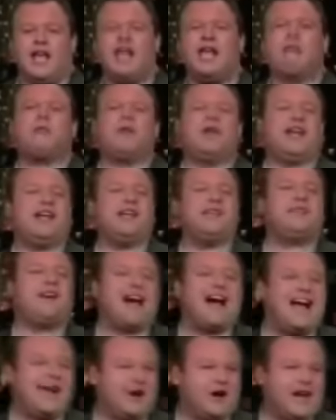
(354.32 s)
He can put
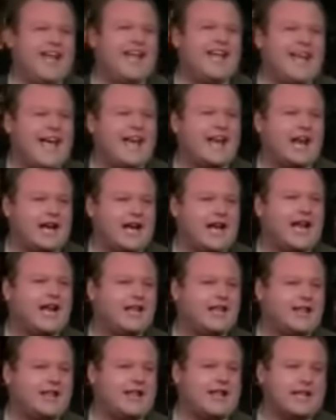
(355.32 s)
if I or it onto
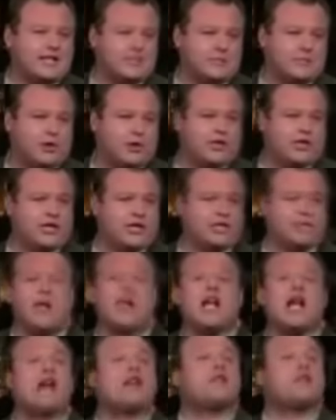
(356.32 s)
anything that's a
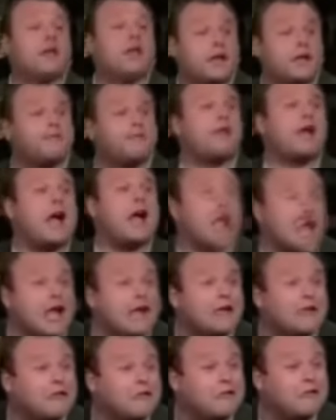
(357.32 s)
Bushism. I gotta think if
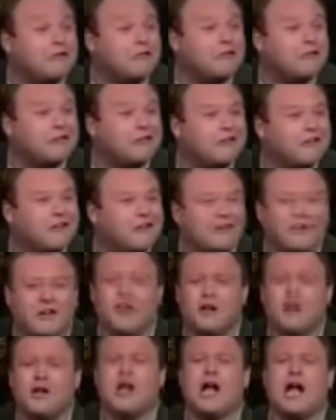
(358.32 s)
I
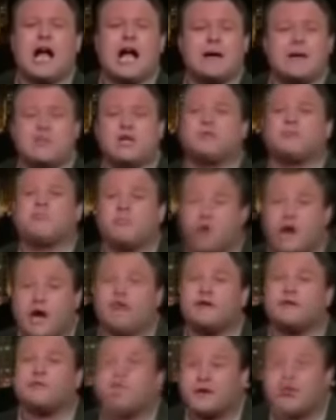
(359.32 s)
I must
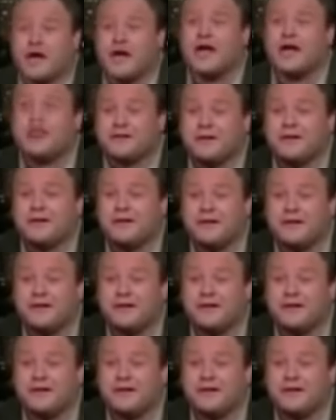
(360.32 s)
brainificate.